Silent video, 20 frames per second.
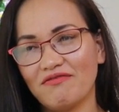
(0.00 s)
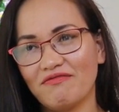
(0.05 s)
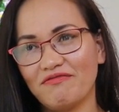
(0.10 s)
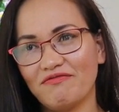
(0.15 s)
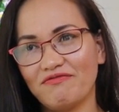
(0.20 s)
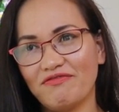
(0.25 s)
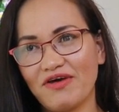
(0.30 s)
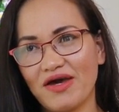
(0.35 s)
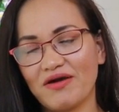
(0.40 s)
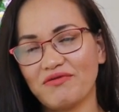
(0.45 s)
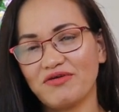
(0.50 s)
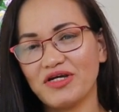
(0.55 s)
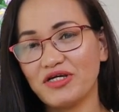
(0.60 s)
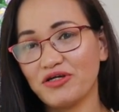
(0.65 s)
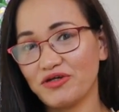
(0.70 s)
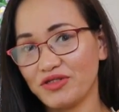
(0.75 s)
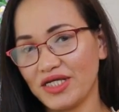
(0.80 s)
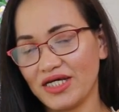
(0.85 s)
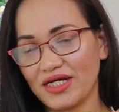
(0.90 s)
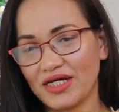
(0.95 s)
Very
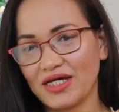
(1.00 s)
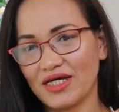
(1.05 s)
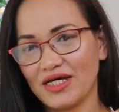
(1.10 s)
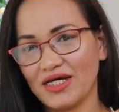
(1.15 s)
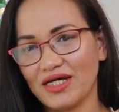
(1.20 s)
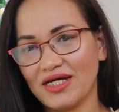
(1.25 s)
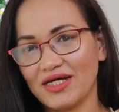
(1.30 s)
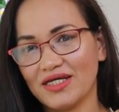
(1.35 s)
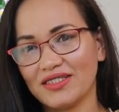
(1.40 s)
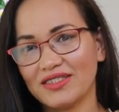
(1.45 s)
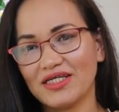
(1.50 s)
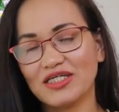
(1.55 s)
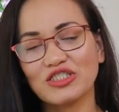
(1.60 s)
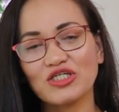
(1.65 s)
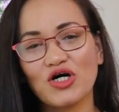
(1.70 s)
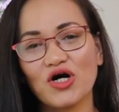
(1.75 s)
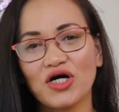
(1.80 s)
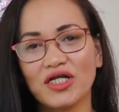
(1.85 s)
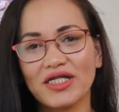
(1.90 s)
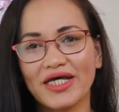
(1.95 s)
unique.
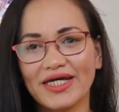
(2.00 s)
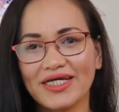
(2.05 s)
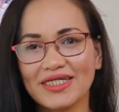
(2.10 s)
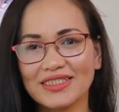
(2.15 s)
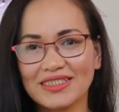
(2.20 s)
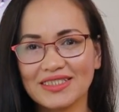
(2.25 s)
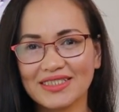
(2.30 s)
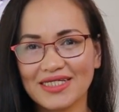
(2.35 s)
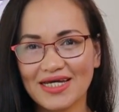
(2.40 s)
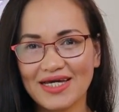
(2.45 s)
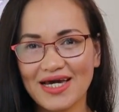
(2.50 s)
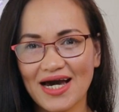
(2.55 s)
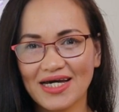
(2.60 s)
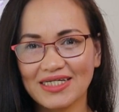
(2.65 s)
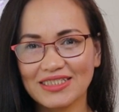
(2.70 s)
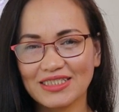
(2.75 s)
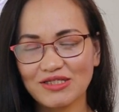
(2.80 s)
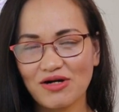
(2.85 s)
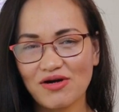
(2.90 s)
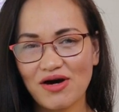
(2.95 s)
That's all I can say,
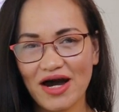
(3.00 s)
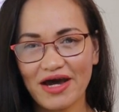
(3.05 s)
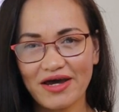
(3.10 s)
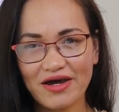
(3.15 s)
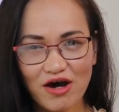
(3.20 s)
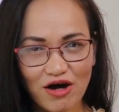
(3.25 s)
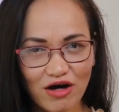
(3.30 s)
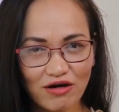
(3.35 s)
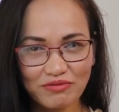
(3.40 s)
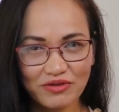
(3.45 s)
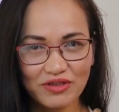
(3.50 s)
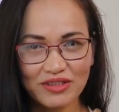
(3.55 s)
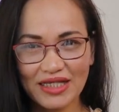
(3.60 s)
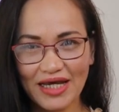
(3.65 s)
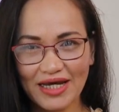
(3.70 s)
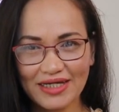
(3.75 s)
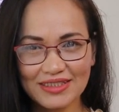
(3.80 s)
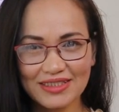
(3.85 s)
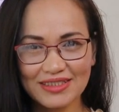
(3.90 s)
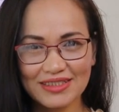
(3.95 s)
guys. So I hope you
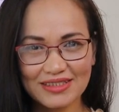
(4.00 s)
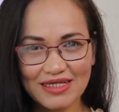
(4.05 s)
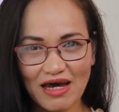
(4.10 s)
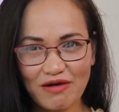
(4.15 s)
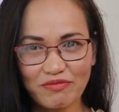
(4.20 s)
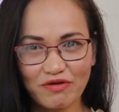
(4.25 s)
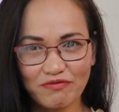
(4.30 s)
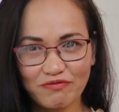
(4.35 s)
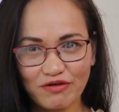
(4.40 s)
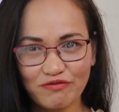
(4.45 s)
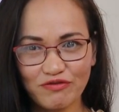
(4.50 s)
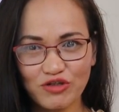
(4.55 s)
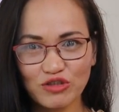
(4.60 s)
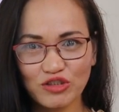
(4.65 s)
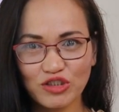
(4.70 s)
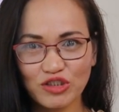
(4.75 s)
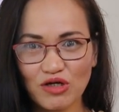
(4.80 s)
like this type of review.